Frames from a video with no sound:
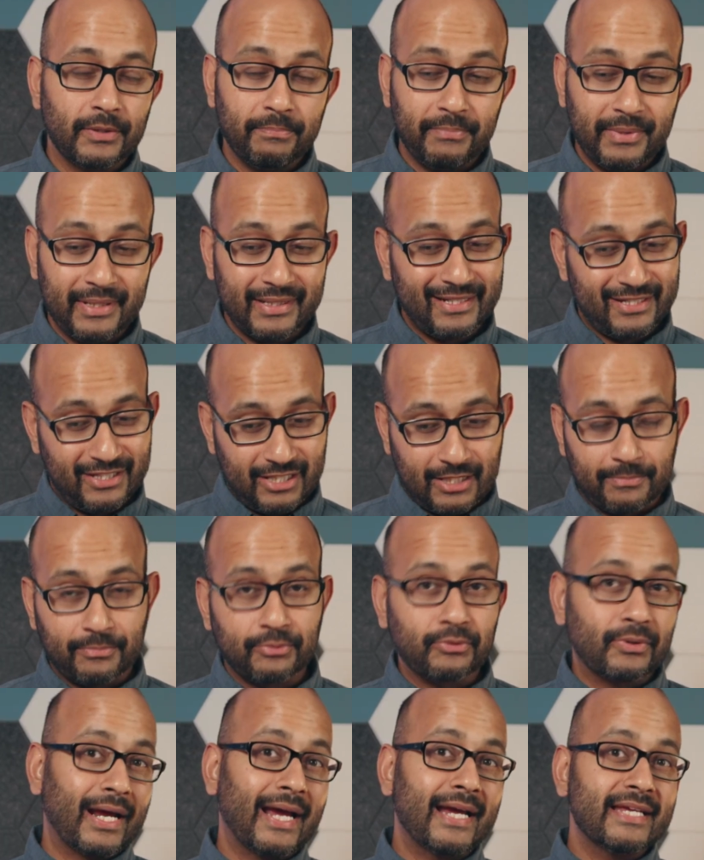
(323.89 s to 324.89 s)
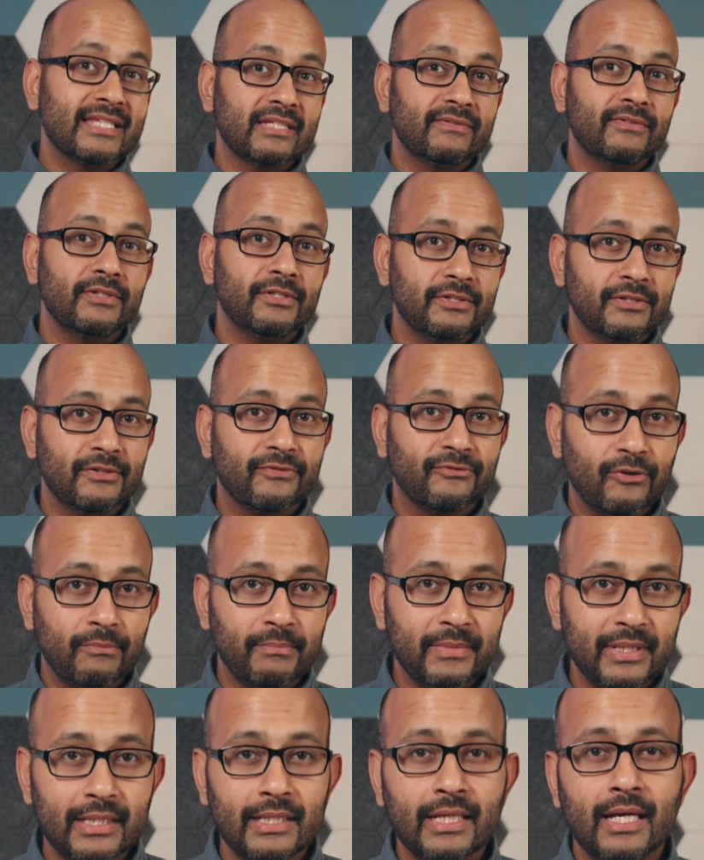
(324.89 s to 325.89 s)
biggest surprise of the year for
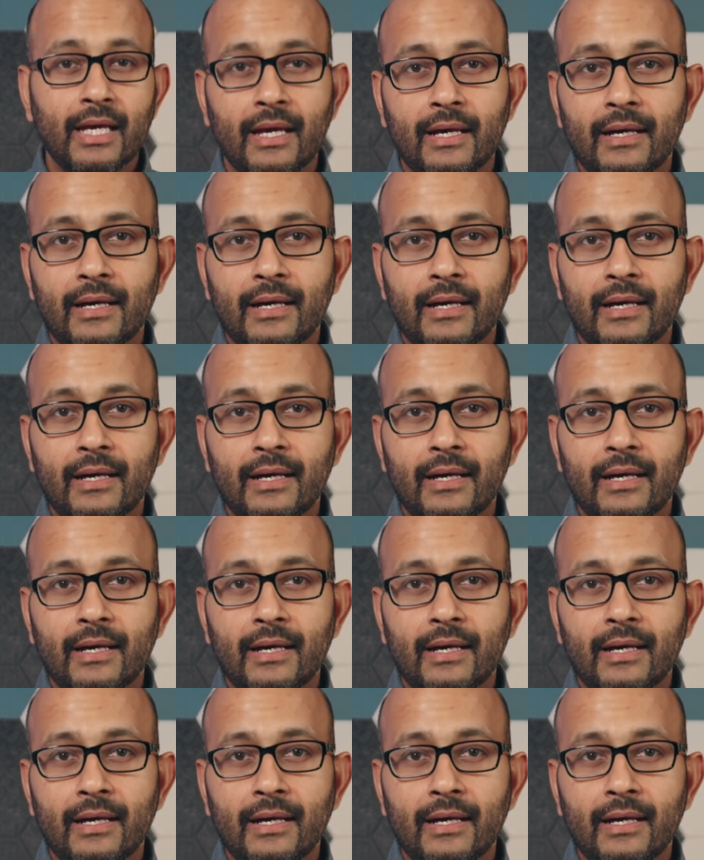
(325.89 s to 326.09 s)
me.